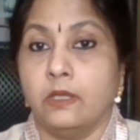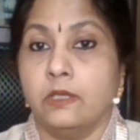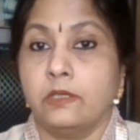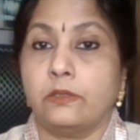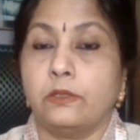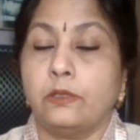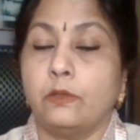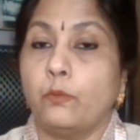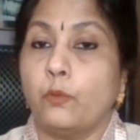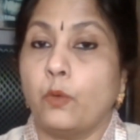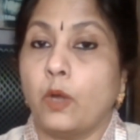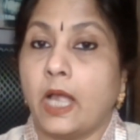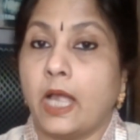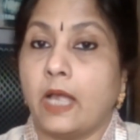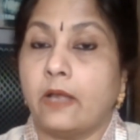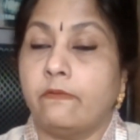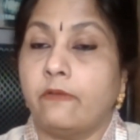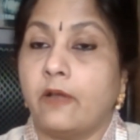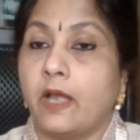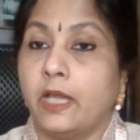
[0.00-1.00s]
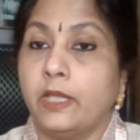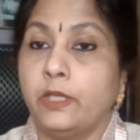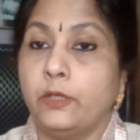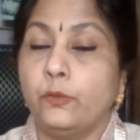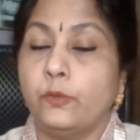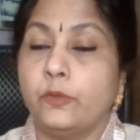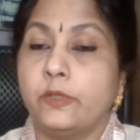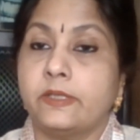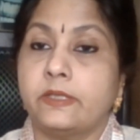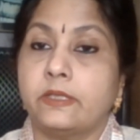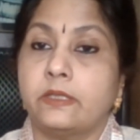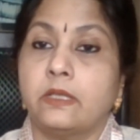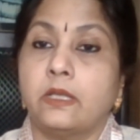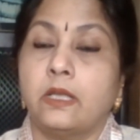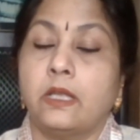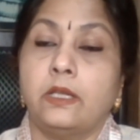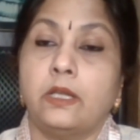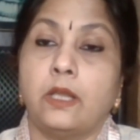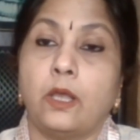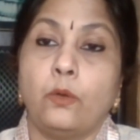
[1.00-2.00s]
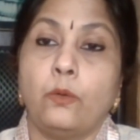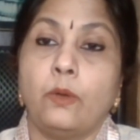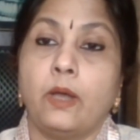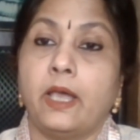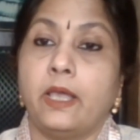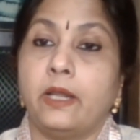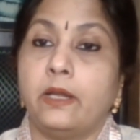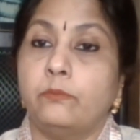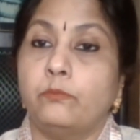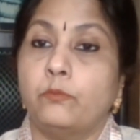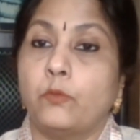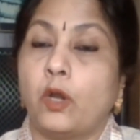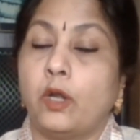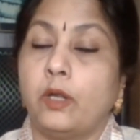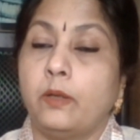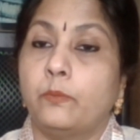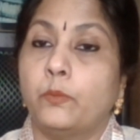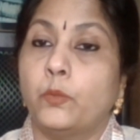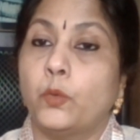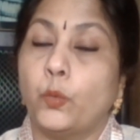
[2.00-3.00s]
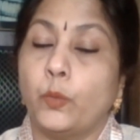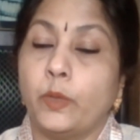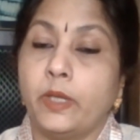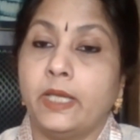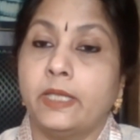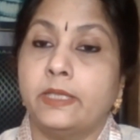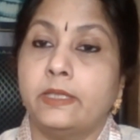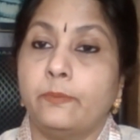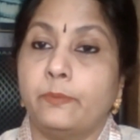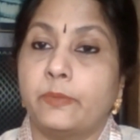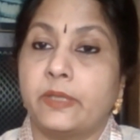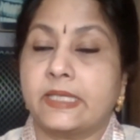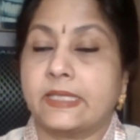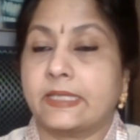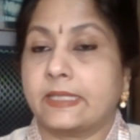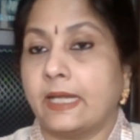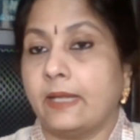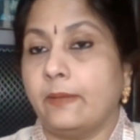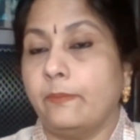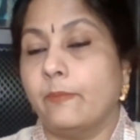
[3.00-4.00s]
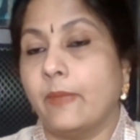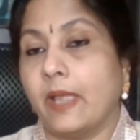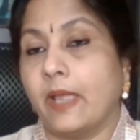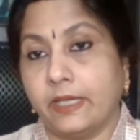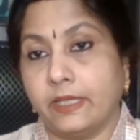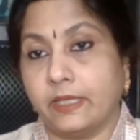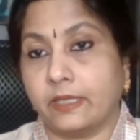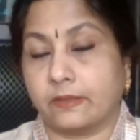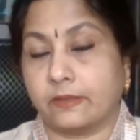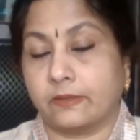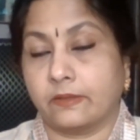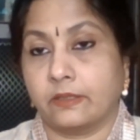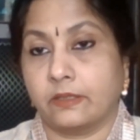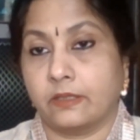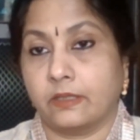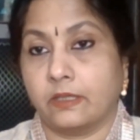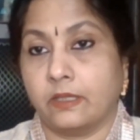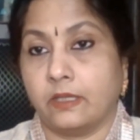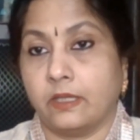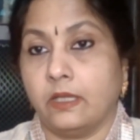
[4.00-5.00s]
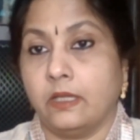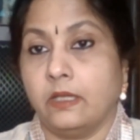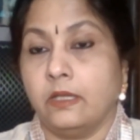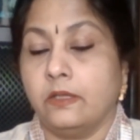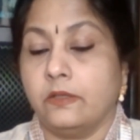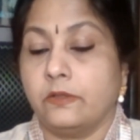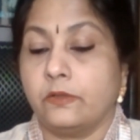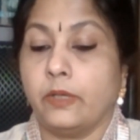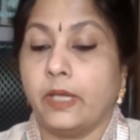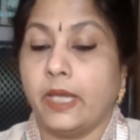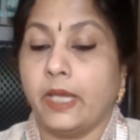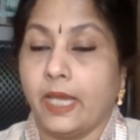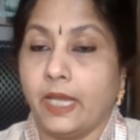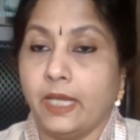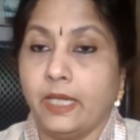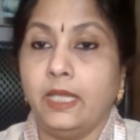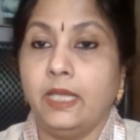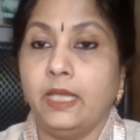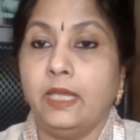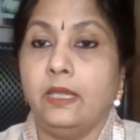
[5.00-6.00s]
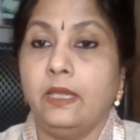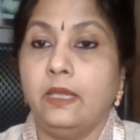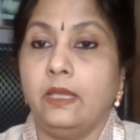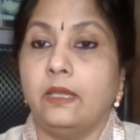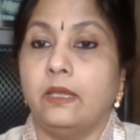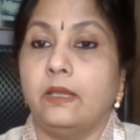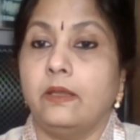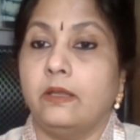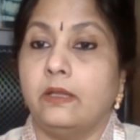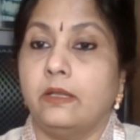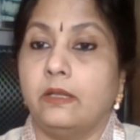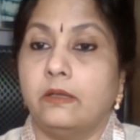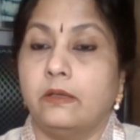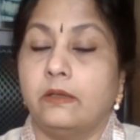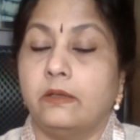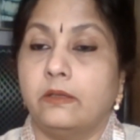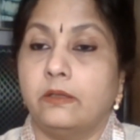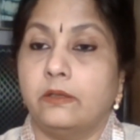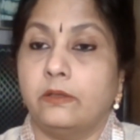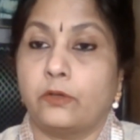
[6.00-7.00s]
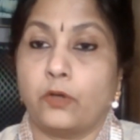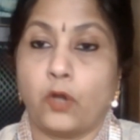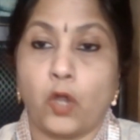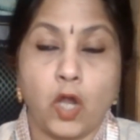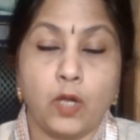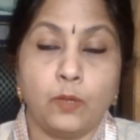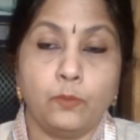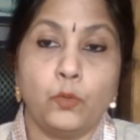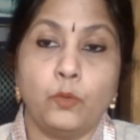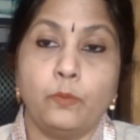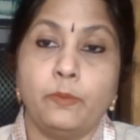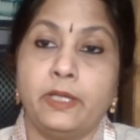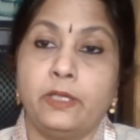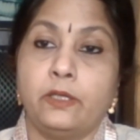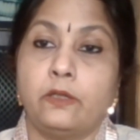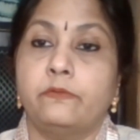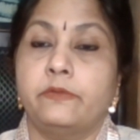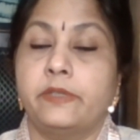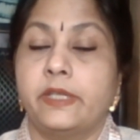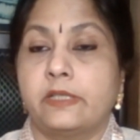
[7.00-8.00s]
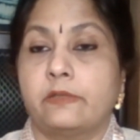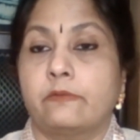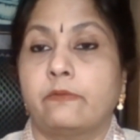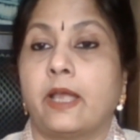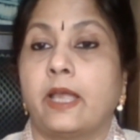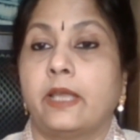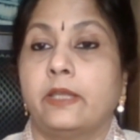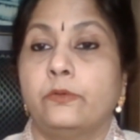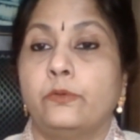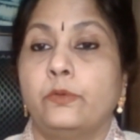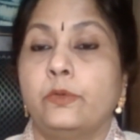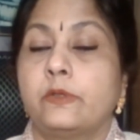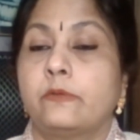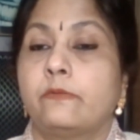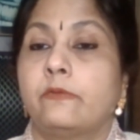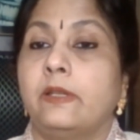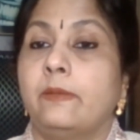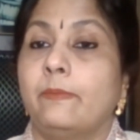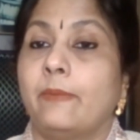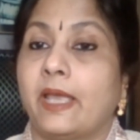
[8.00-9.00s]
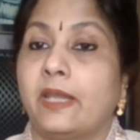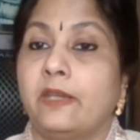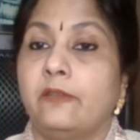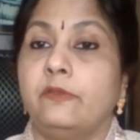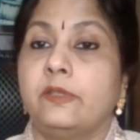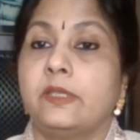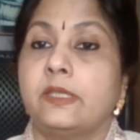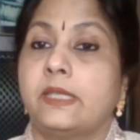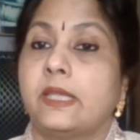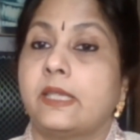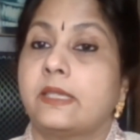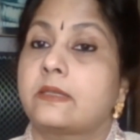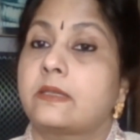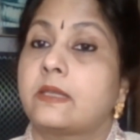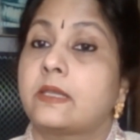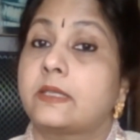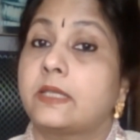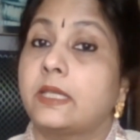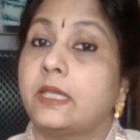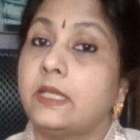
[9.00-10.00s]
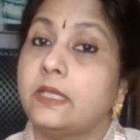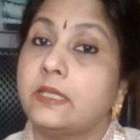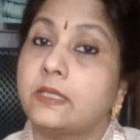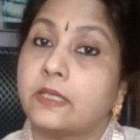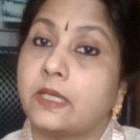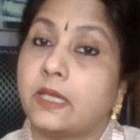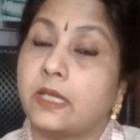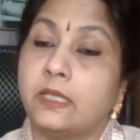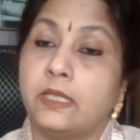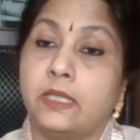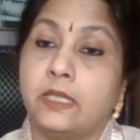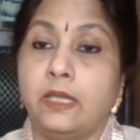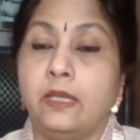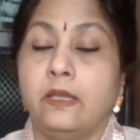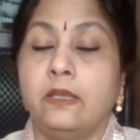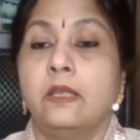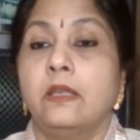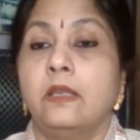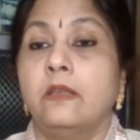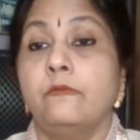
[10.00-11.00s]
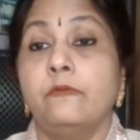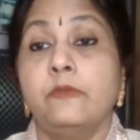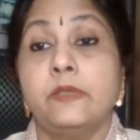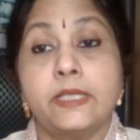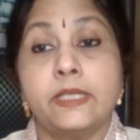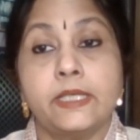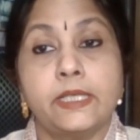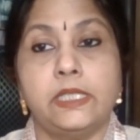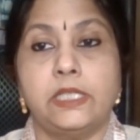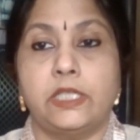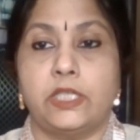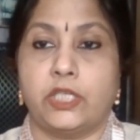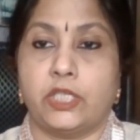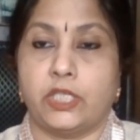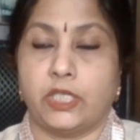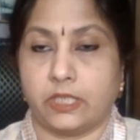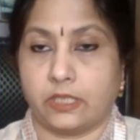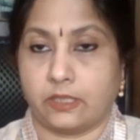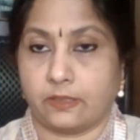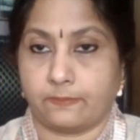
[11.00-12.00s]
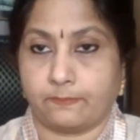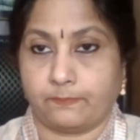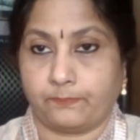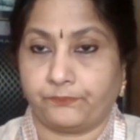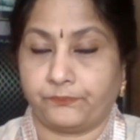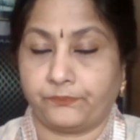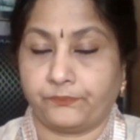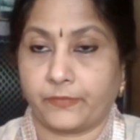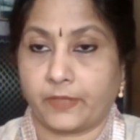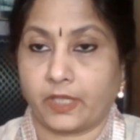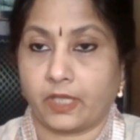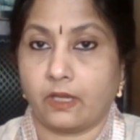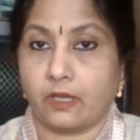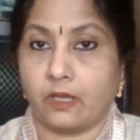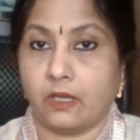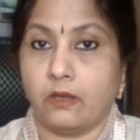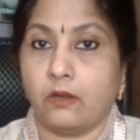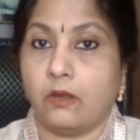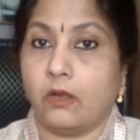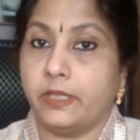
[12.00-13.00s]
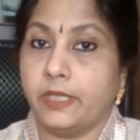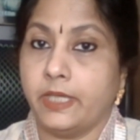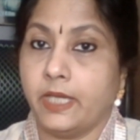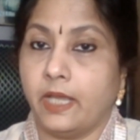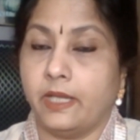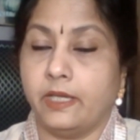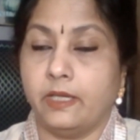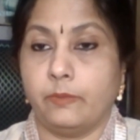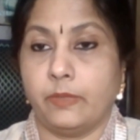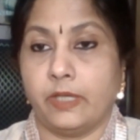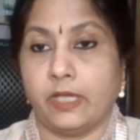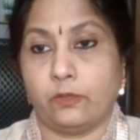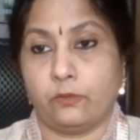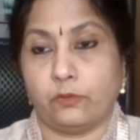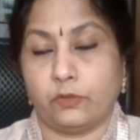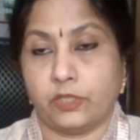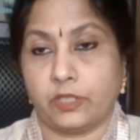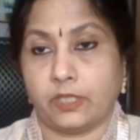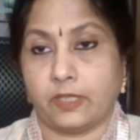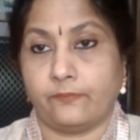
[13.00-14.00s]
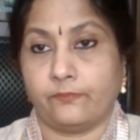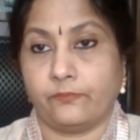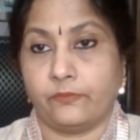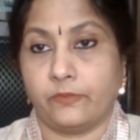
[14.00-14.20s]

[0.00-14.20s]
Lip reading: So the vayus now are not moving in the prescribed manner. So any wrong movement of these vayus will manifest as disease in the physical sheath or the Annamaya kosha.